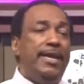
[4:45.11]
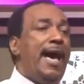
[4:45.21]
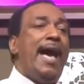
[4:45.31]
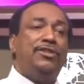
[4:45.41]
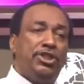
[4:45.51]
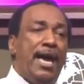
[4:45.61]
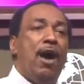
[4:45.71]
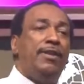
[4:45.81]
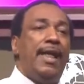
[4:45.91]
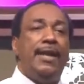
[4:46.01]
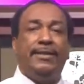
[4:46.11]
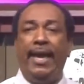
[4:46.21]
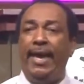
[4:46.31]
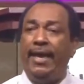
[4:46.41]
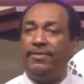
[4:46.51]
Yeah, I shout and I
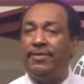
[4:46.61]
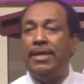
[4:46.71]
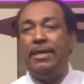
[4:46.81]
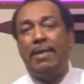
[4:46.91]
dance.